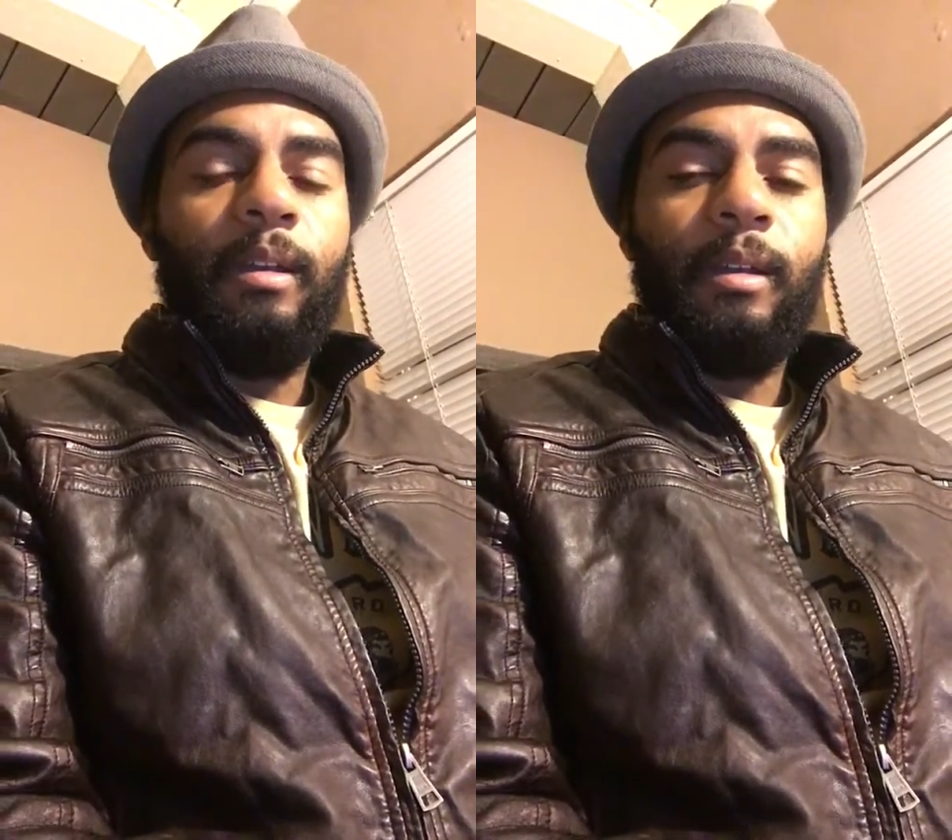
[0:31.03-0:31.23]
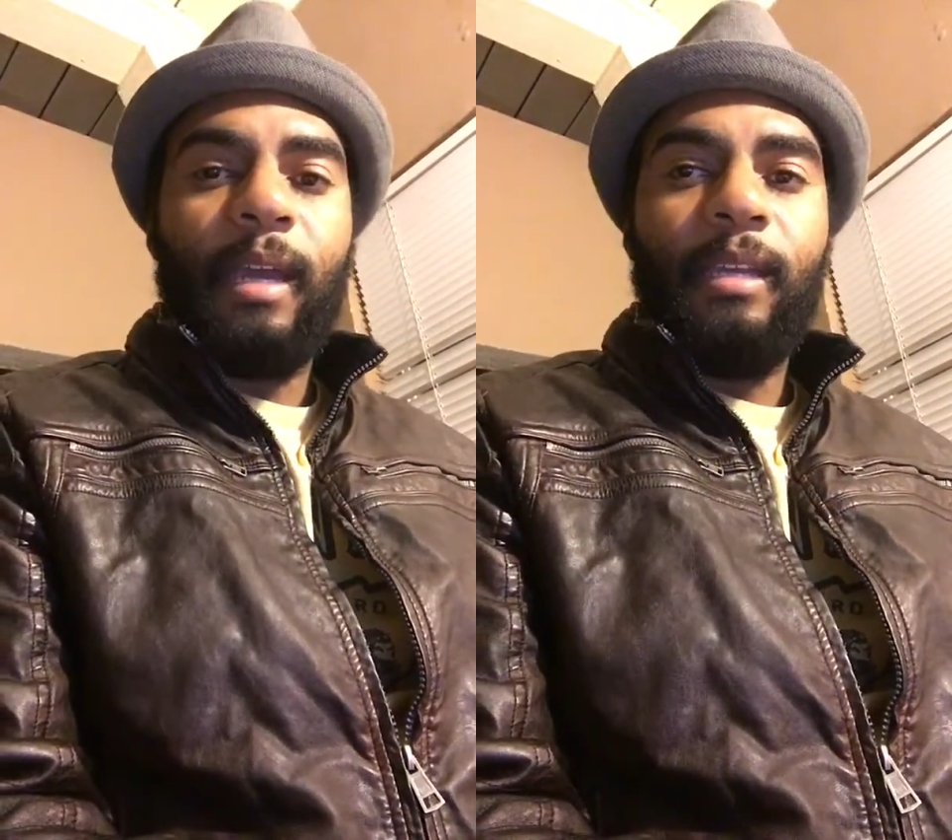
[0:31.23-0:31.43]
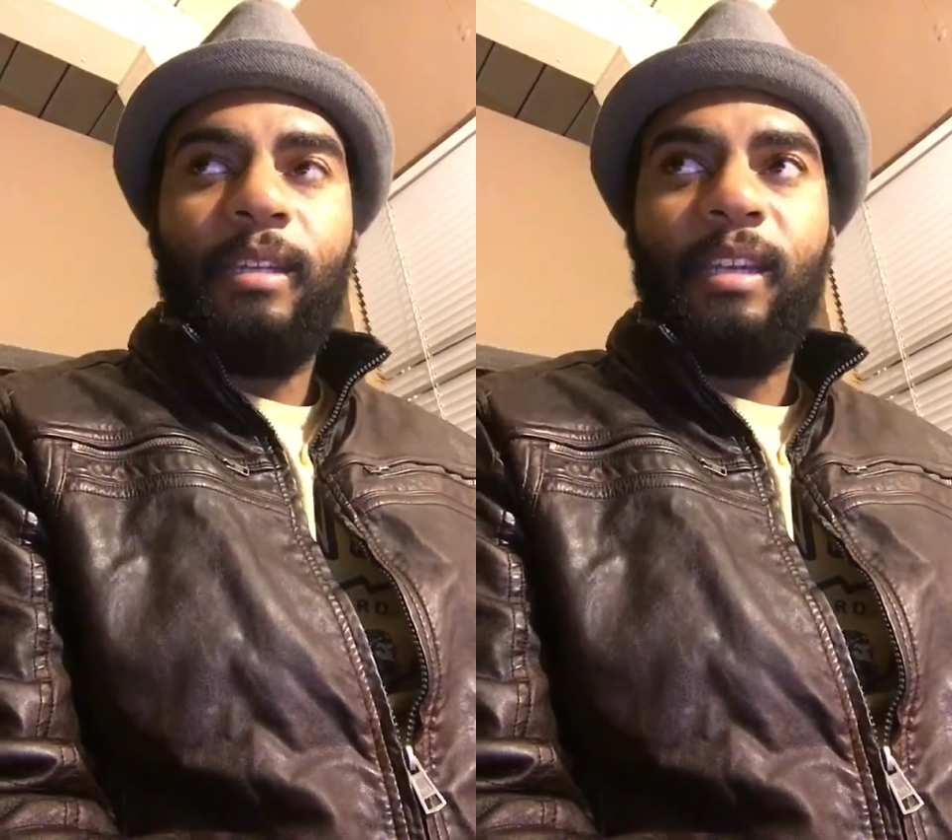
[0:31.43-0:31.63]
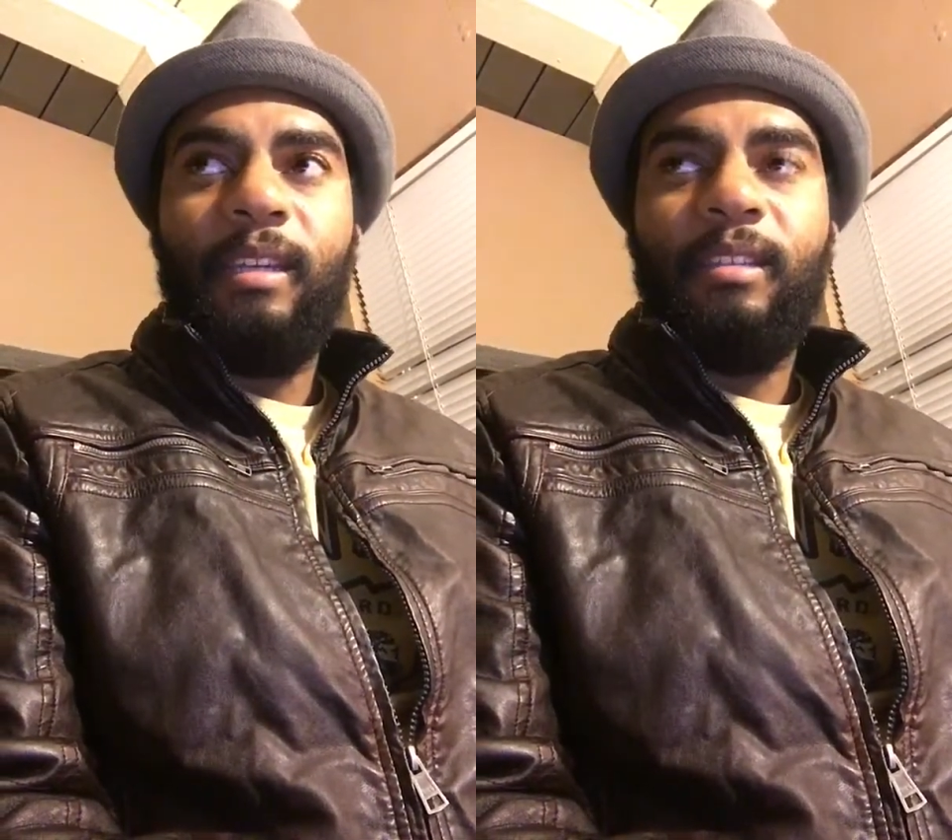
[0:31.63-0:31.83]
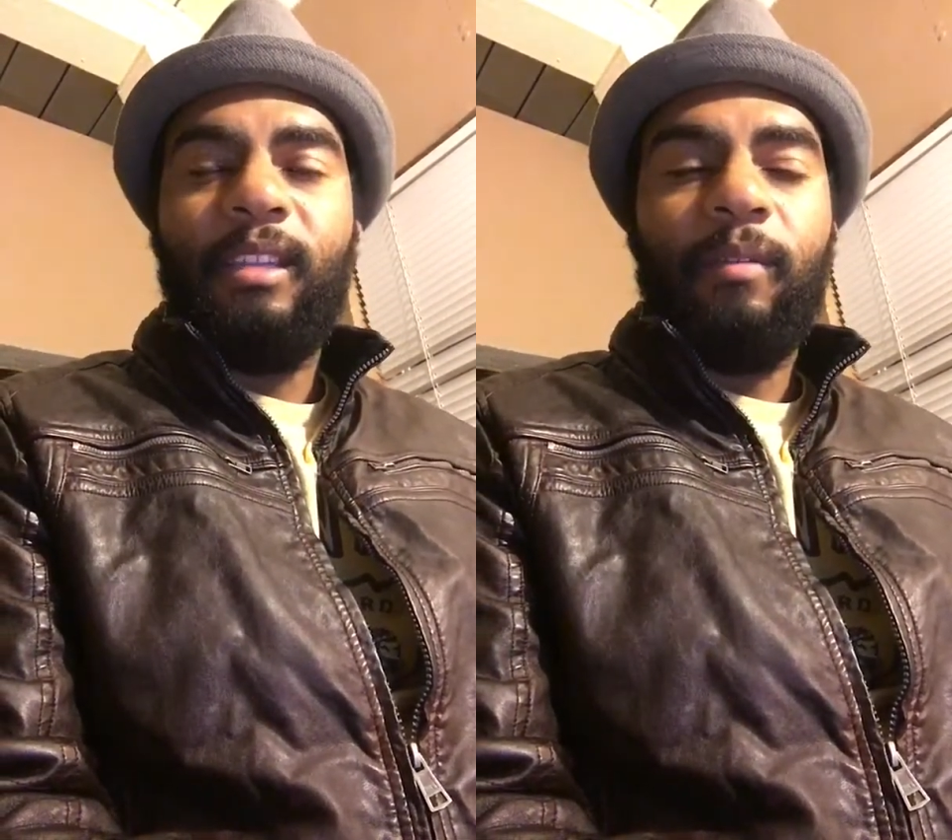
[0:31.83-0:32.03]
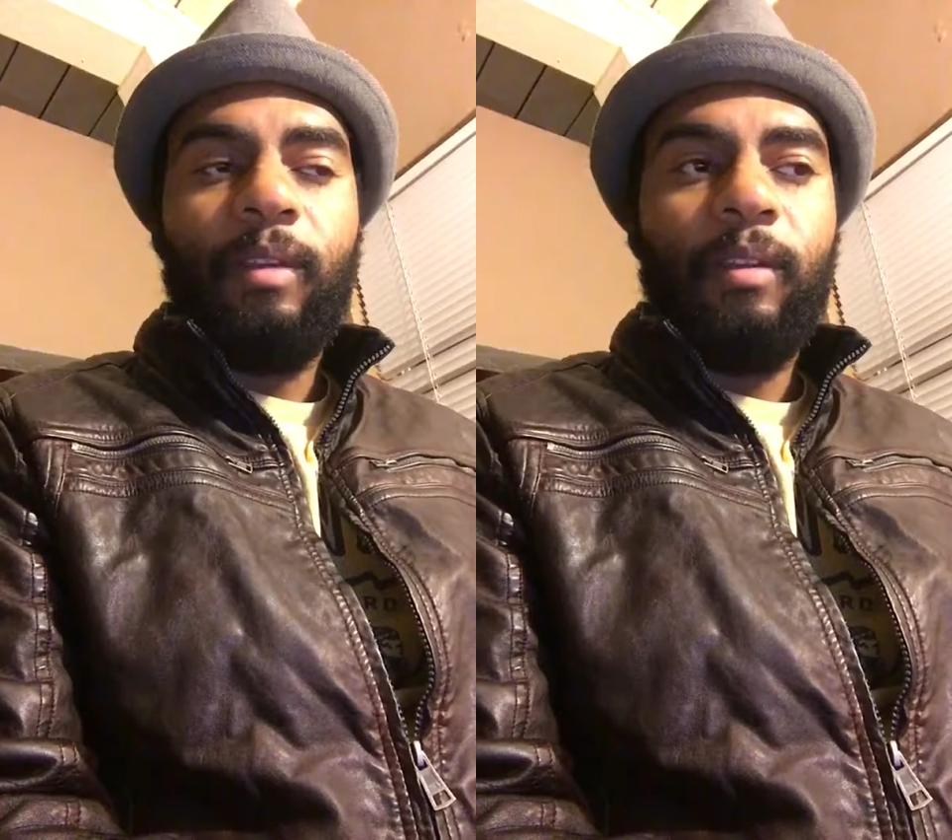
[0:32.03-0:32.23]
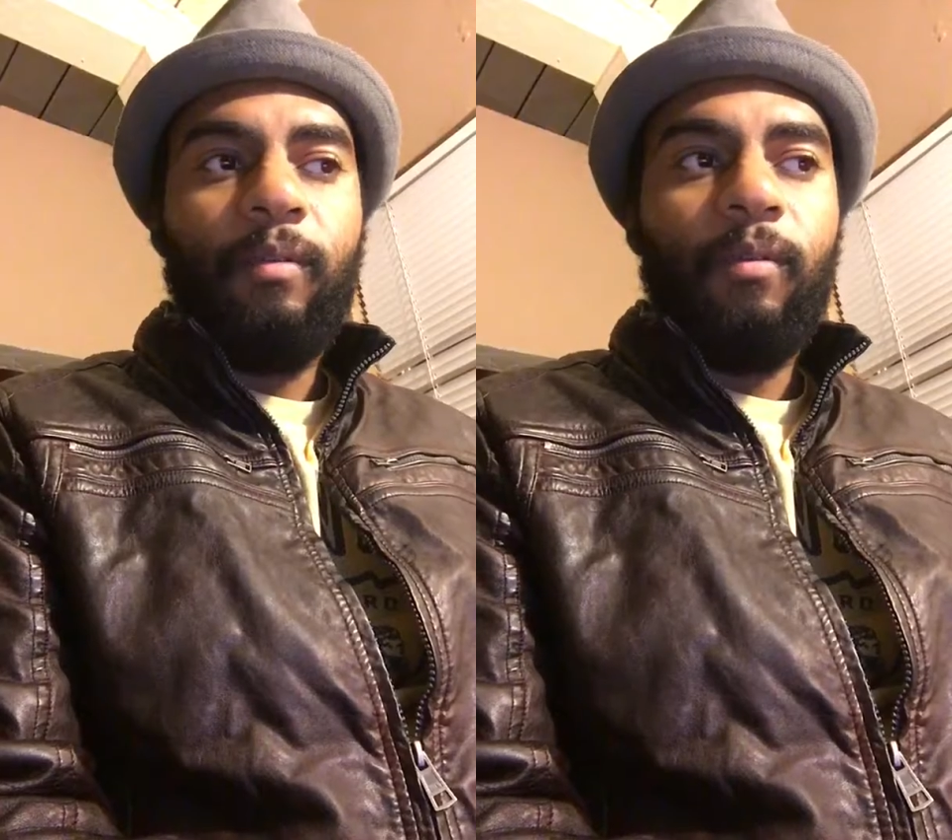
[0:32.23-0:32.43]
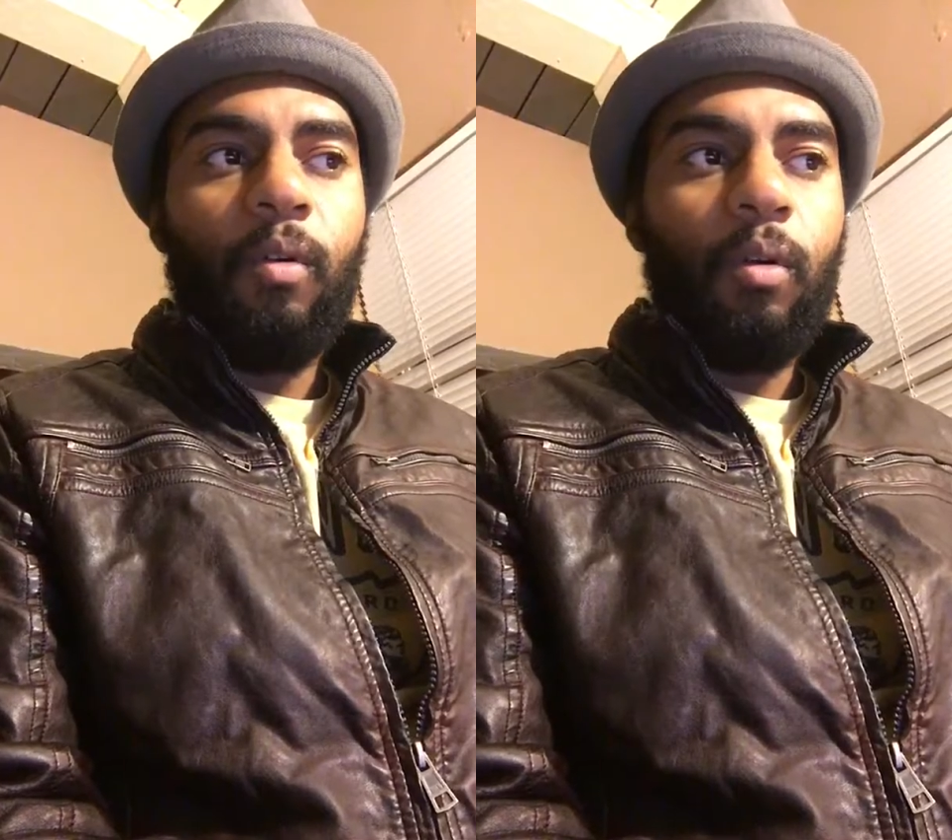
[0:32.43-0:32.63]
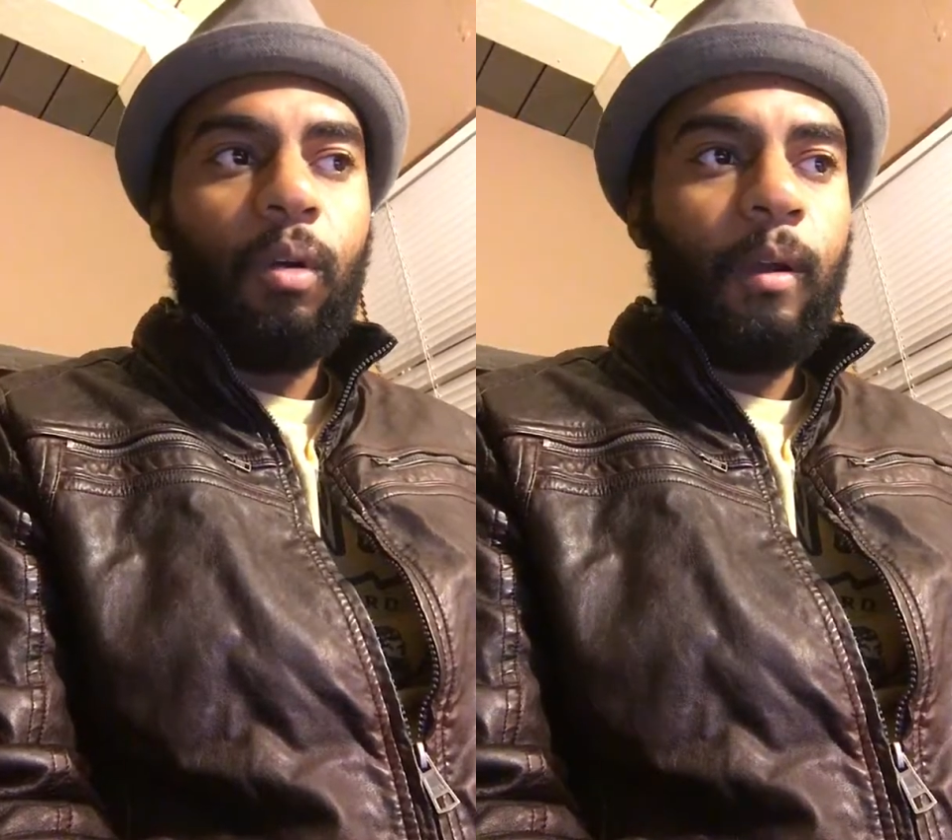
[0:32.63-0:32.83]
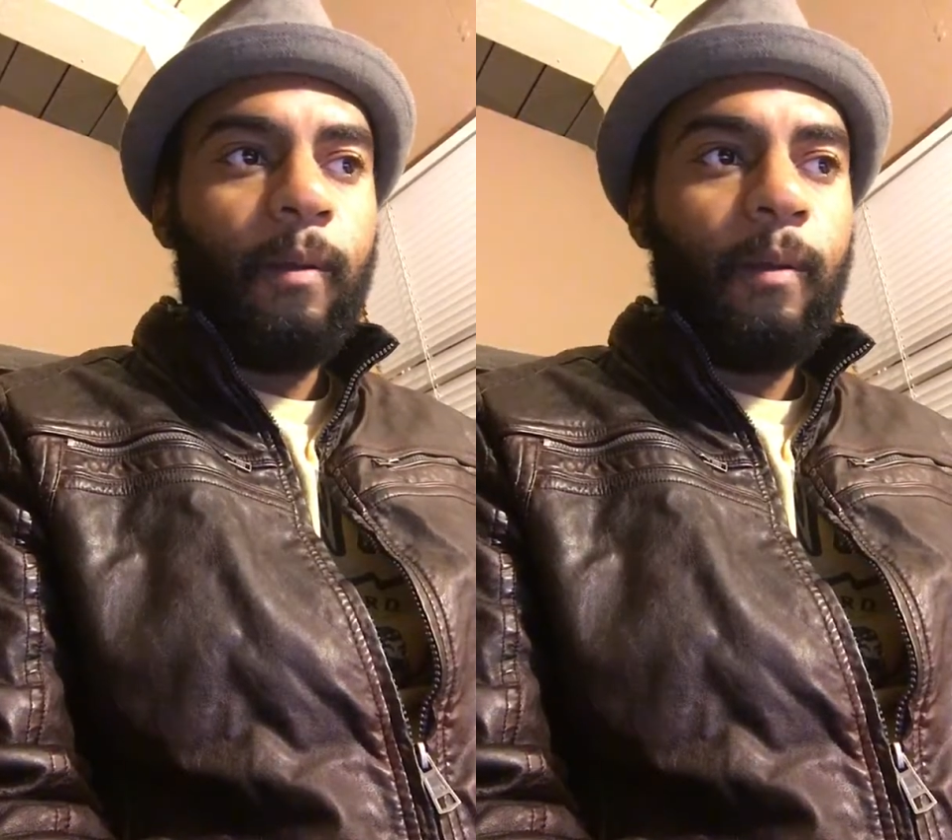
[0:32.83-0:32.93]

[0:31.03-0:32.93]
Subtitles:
1974.